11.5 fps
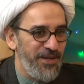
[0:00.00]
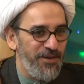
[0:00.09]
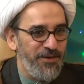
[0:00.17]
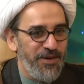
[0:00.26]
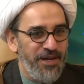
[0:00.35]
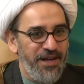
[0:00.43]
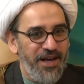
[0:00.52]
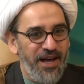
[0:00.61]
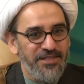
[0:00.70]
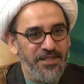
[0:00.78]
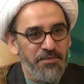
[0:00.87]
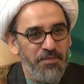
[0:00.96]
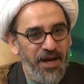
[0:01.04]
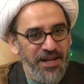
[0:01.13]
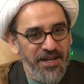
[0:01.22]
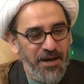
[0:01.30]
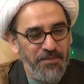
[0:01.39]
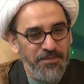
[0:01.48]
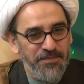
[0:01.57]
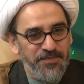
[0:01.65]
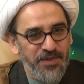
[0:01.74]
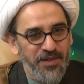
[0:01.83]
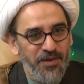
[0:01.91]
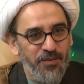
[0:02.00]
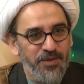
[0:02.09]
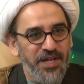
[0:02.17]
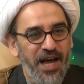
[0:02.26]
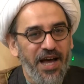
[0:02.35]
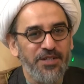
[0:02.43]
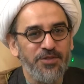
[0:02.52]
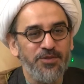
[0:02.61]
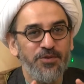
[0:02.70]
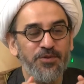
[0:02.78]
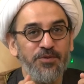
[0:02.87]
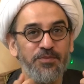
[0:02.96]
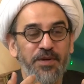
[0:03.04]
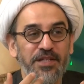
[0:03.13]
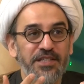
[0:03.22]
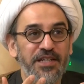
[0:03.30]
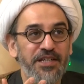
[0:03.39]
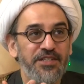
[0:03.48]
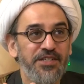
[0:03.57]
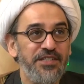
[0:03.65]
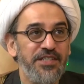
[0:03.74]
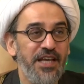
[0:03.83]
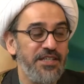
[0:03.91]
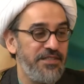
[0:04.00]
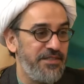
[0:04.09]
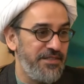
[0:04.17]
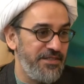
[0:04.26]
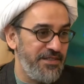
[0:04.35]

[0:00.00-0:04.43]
know, Hazrat Maryam was asked to, basically she says